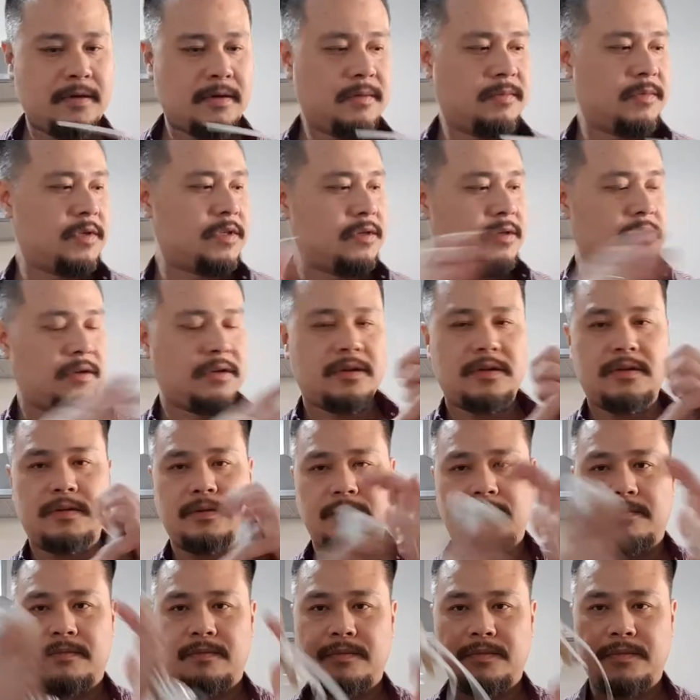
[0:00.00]
I'm just gonna
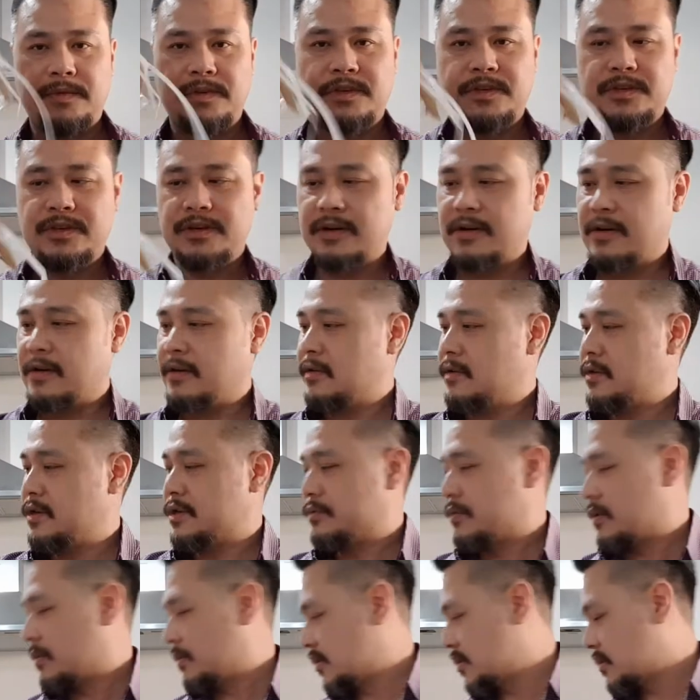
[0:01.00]
chuck
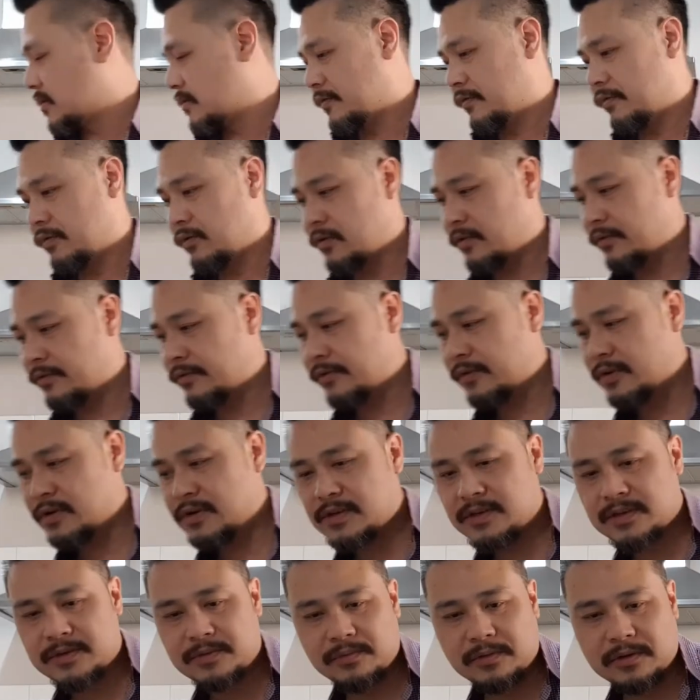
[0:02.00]
this rubbish on the floor
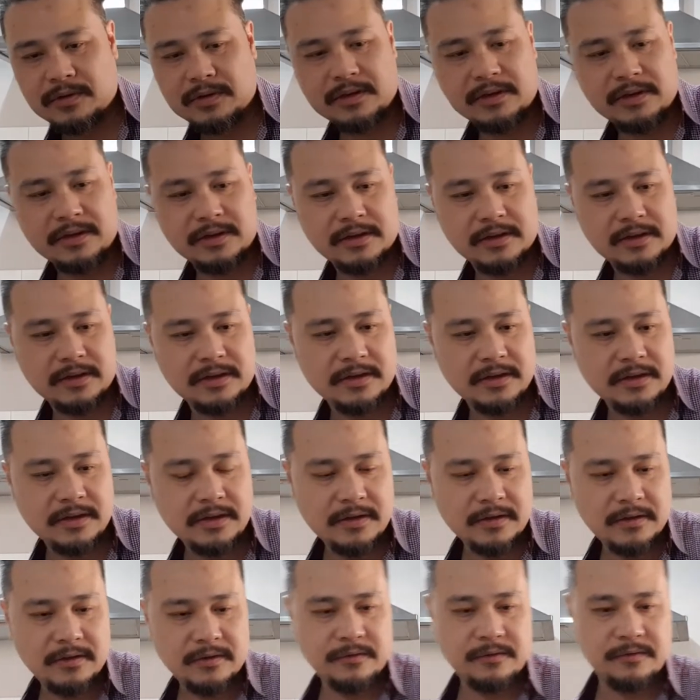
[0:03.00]
first while I
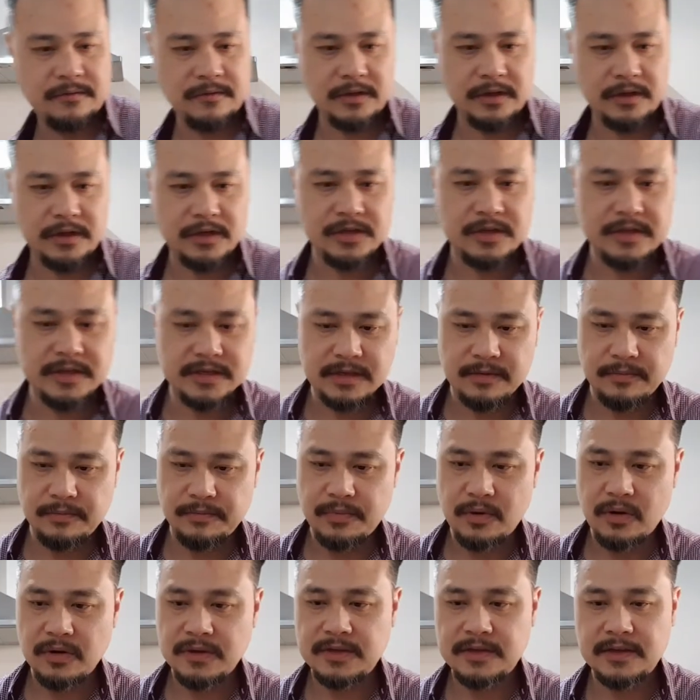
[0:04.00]
finish this
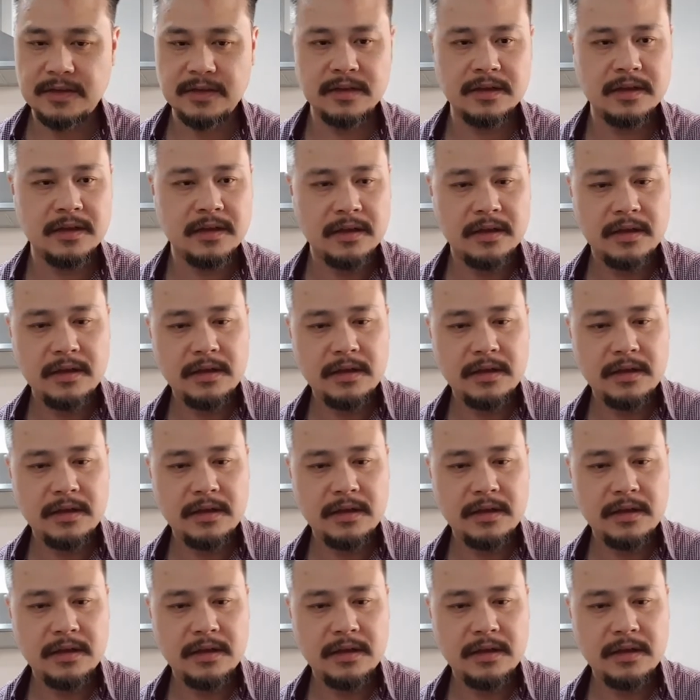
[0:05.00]
unboxing.